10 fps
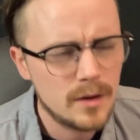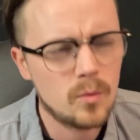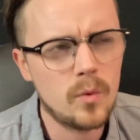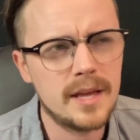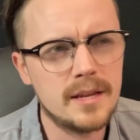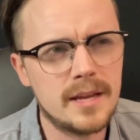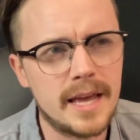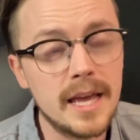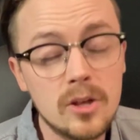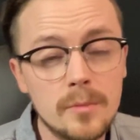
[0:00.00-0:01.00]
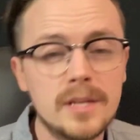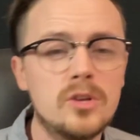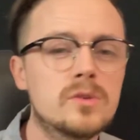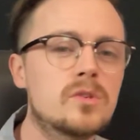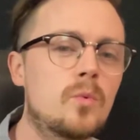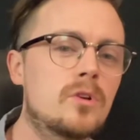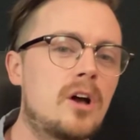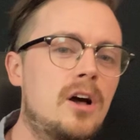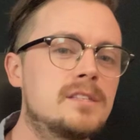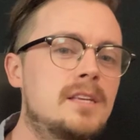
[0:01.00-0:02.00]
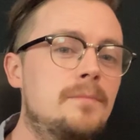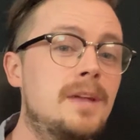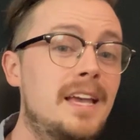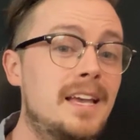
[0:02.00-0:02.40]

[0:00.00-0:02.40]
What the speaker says: When Engelmann used the word concept,